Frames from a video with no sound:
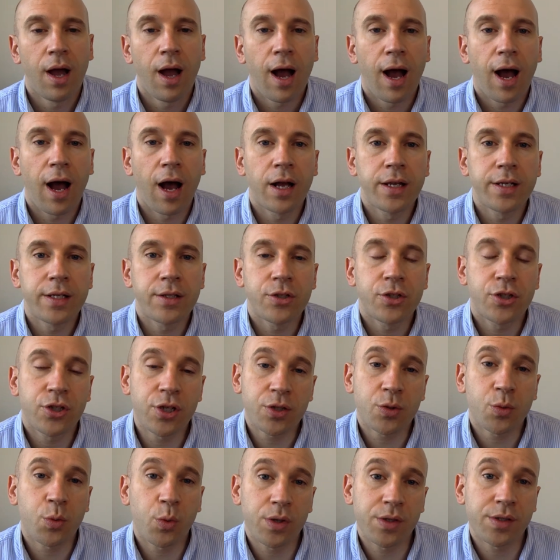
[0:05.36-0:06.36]
I
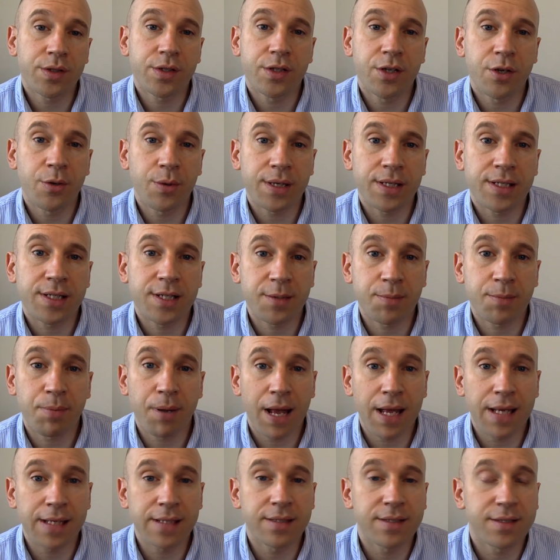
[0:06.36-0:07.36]
just want to
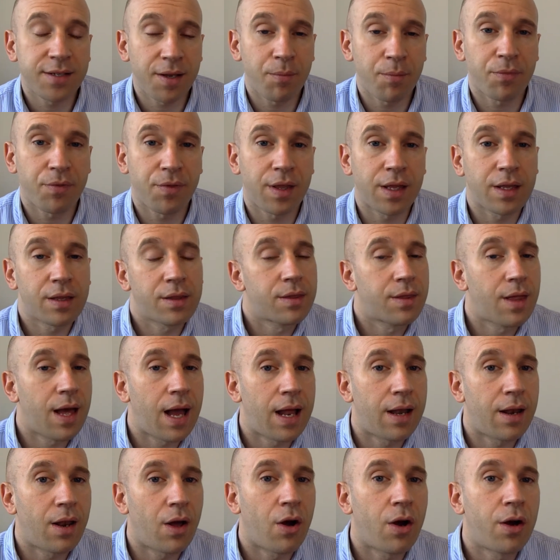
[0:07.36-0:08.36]
explain something
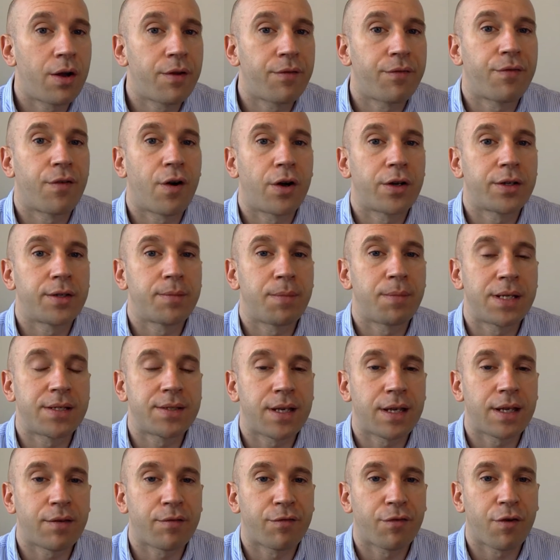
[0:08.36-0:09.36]
that I find
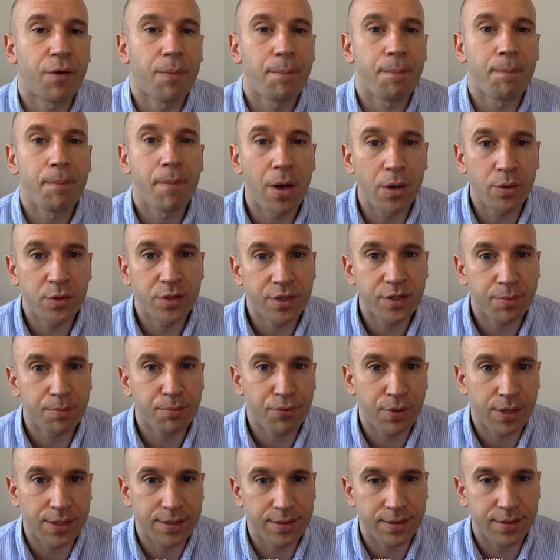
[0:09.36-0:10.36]
missing from most
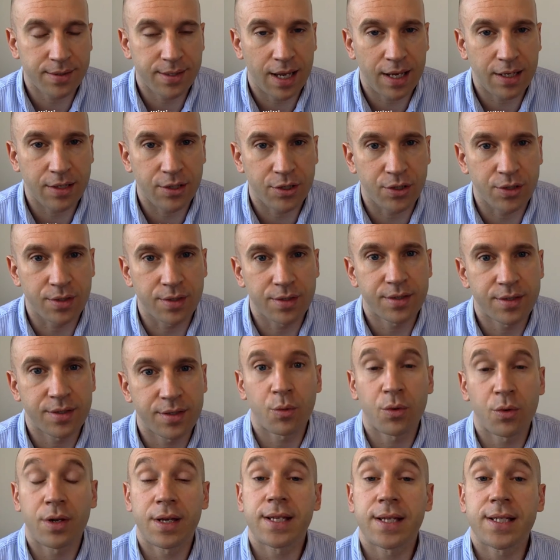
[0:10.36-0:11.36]
presentations. I
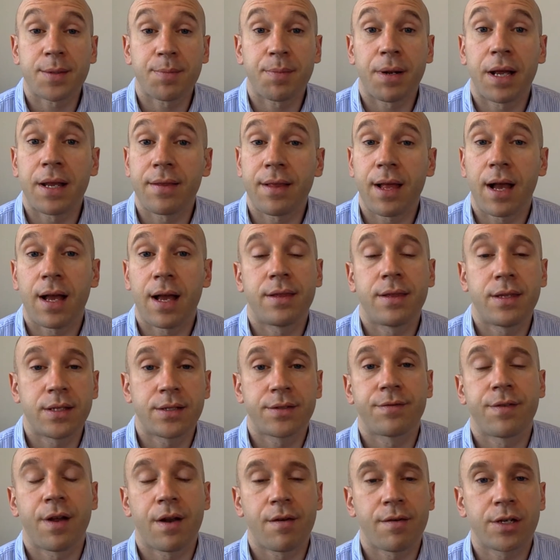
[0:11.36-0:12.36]
want to explain that in
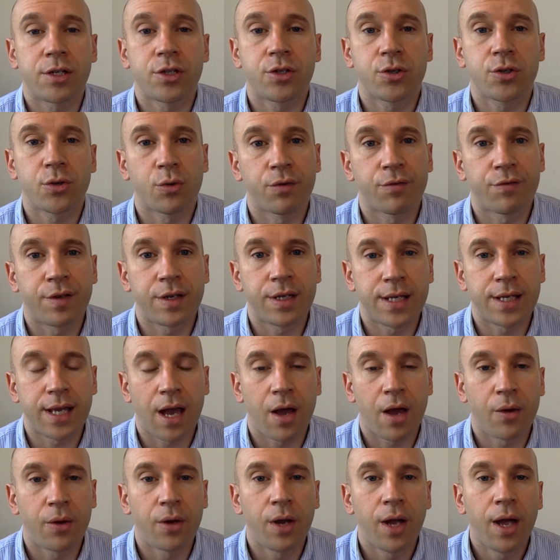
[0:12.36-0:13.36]
this very short
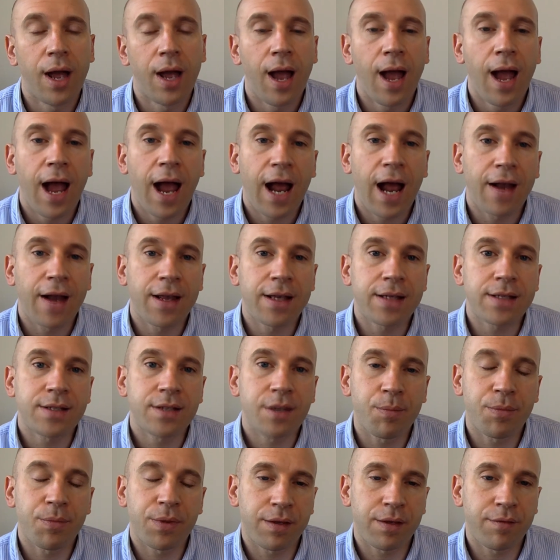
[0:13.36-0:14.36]
video. And that's
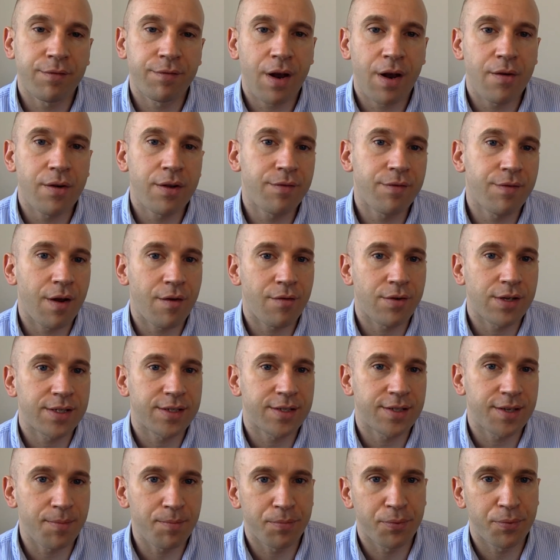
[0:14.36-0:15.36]
something very
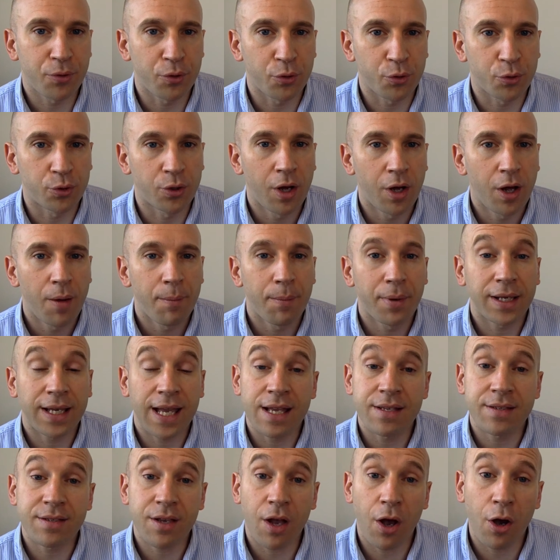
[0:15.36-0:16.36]
simple but
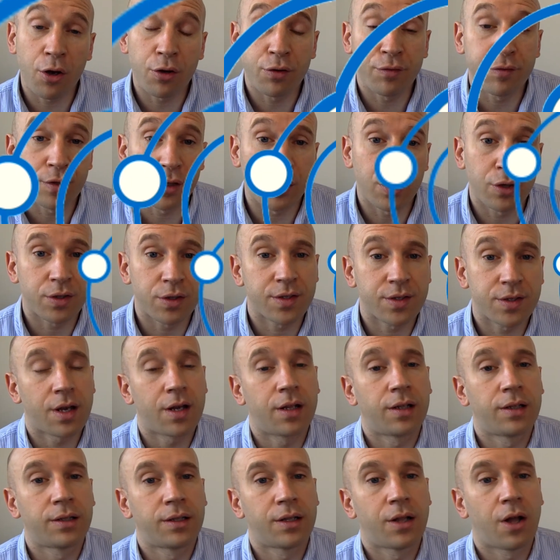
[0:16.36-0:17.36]
gets overlooked a
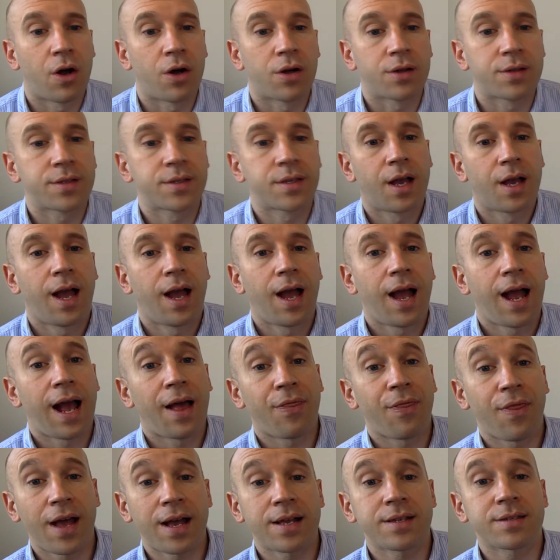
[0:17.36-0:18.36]
lot.
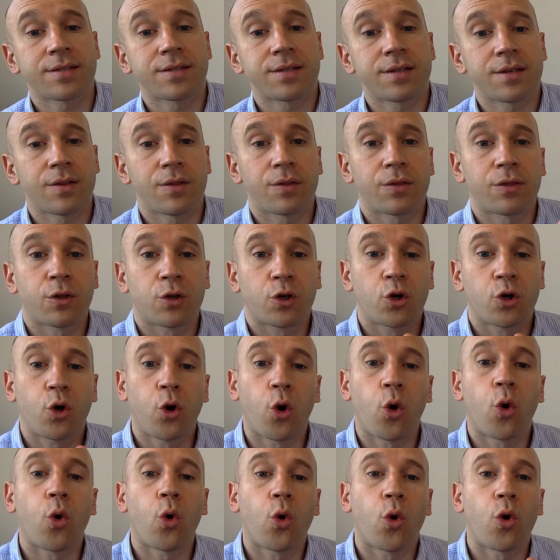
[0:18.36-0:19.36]
And that's the
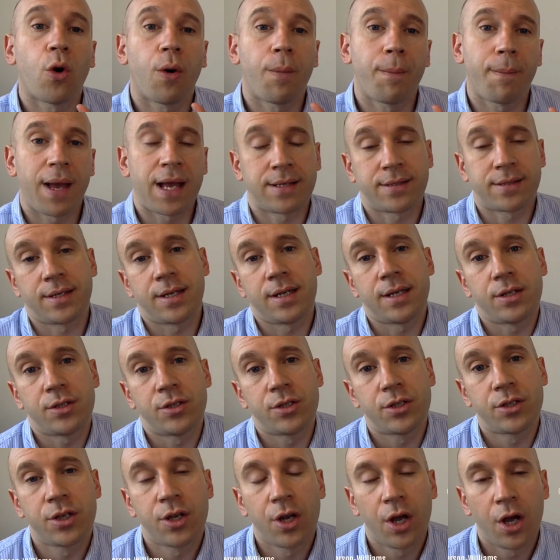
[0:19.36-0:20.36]
core
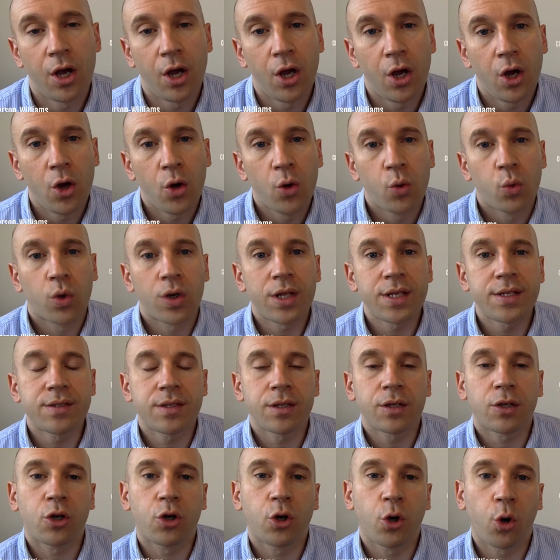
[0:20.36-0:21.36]
message. What is
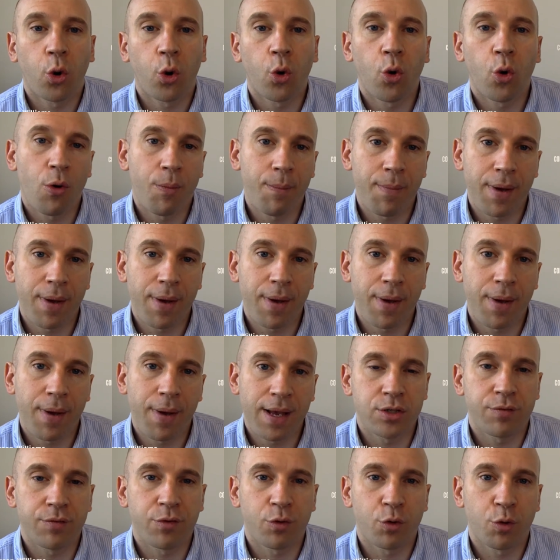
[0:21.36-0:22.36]
the core message
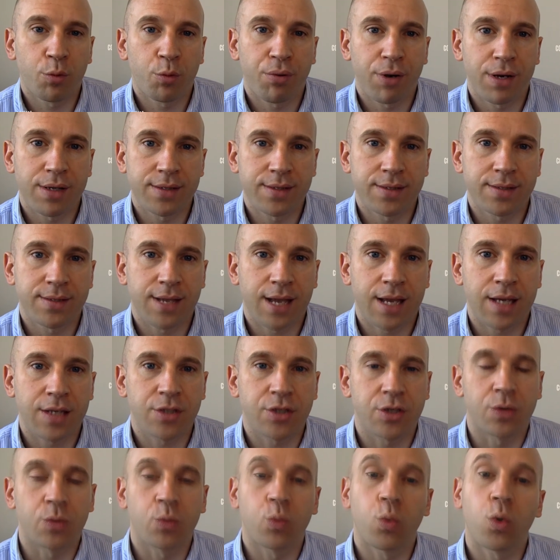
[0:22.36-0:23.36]
of your
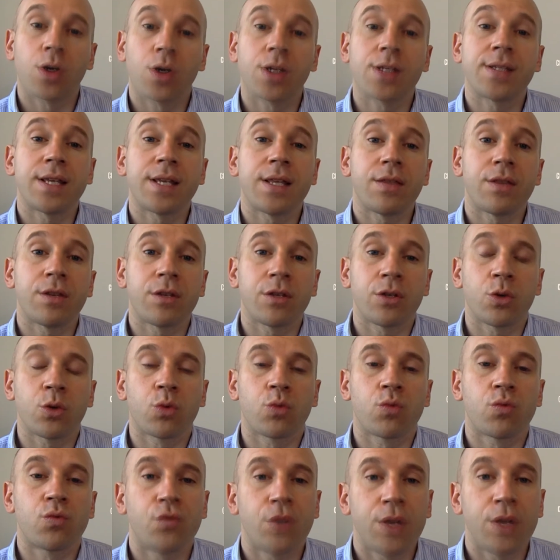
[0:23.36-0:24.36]
presentation? What is it that
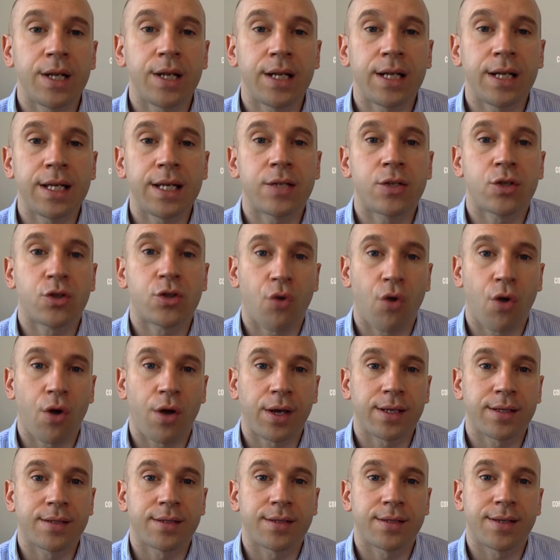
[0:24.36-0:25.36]
you're really
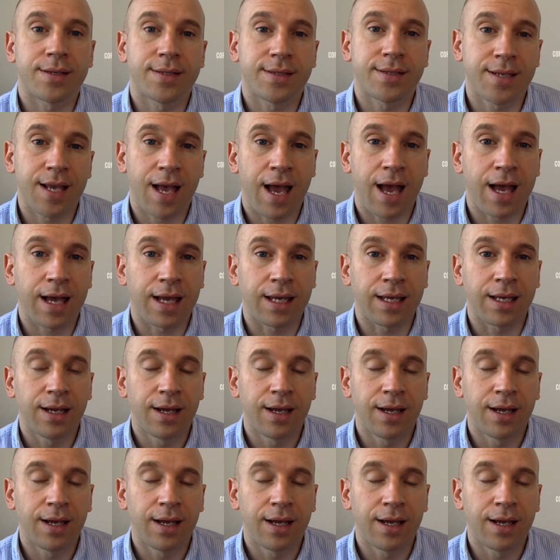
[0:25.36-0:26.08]
trying to say?